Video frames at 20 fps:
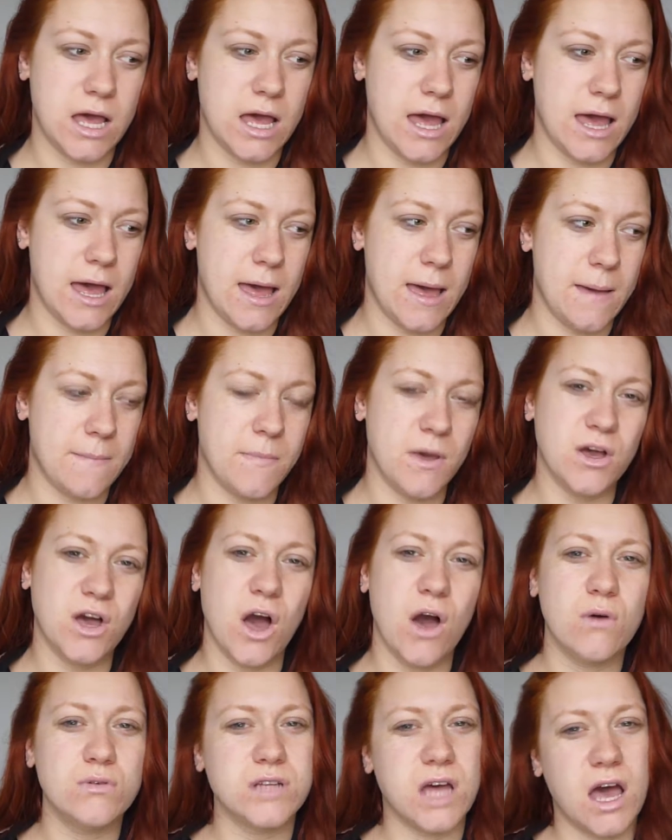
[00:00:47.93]

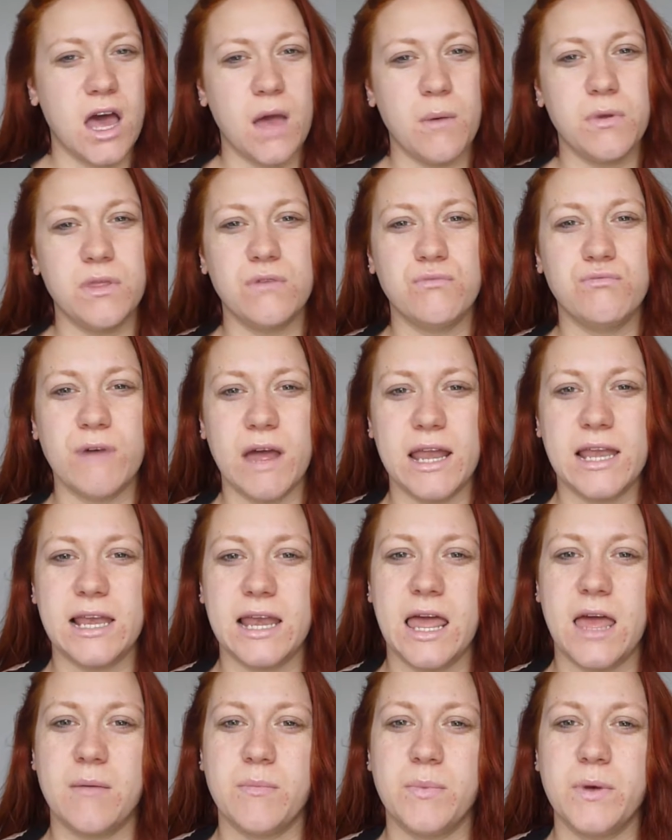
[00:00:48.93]
eye with a red
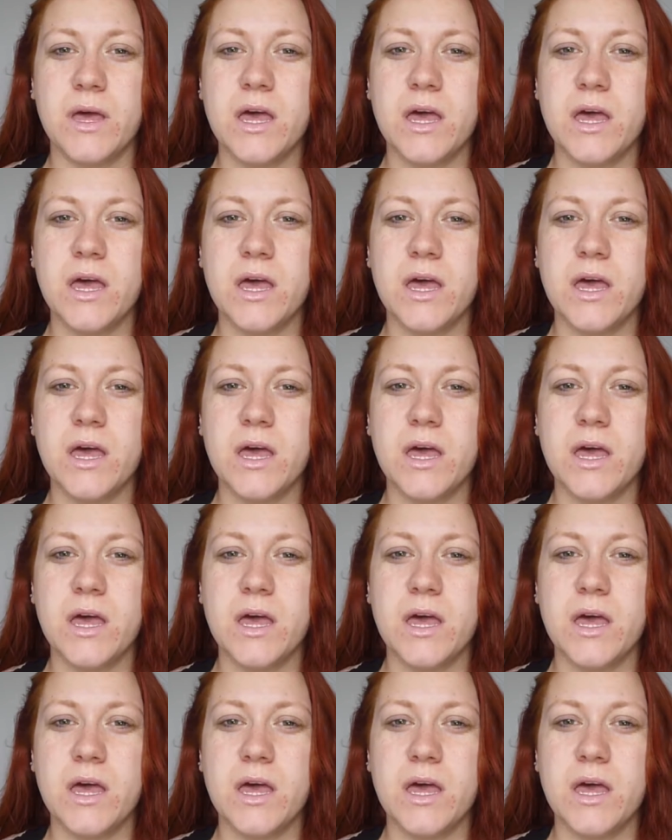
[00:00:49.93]
lip.